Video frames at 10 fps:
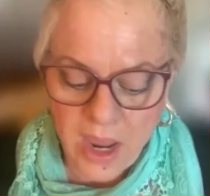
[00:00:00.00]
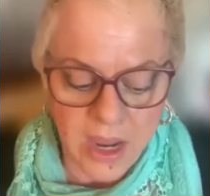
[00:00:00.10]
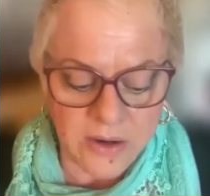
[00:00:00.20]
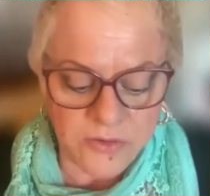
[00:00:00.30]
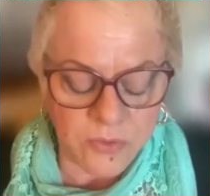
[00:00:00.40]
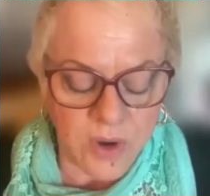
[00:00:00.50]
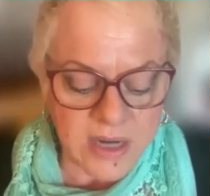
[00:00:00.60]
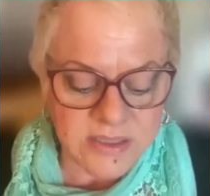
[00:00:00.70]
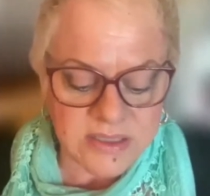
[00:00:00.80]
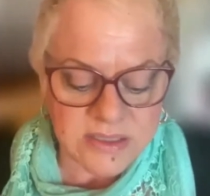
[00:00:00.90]
and a
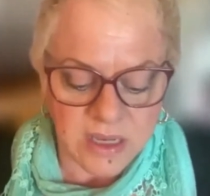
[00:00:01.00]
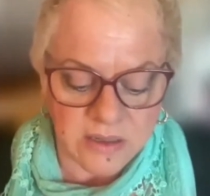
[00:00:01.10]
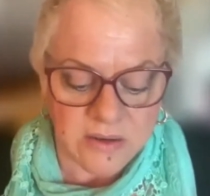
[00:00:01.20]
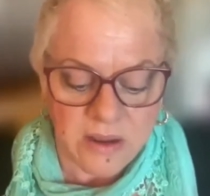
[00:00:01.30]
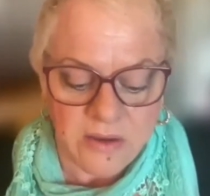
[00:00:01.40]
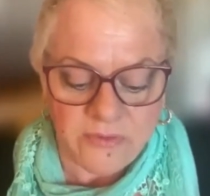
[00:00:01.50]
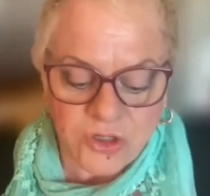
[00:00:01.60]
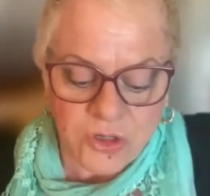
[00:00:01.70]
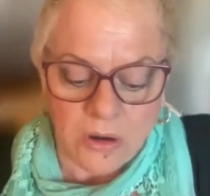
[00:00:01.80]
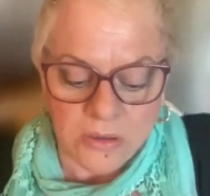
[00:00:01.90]
direct descendant of
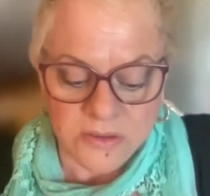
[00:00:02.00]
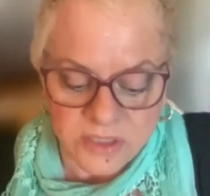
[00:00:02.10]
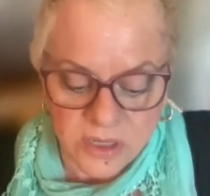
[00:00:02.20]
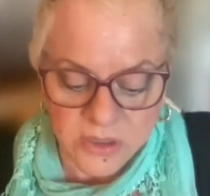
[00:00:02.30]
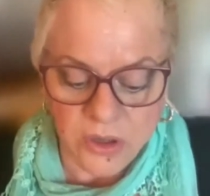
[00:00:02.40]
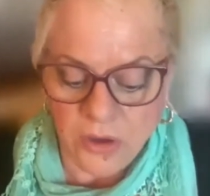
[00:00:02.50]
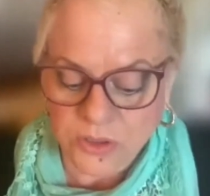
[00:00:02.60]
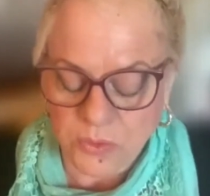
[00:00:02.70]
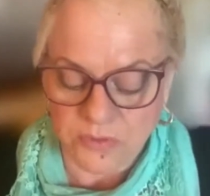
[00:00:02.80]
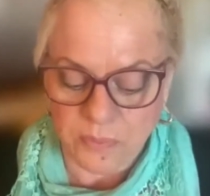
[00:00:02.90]
Charles
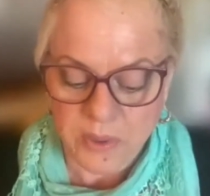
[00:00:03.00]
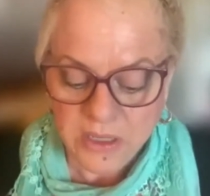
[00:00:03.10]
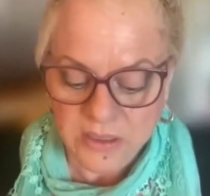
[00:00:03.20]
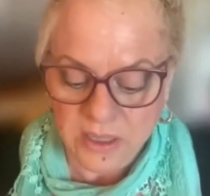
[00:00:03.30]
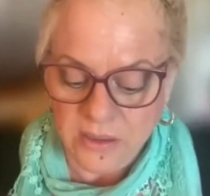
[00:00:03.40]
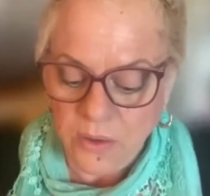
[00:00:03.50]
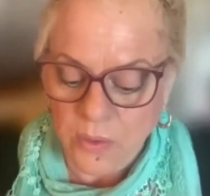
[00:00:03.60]
Cotesworth Pinckney,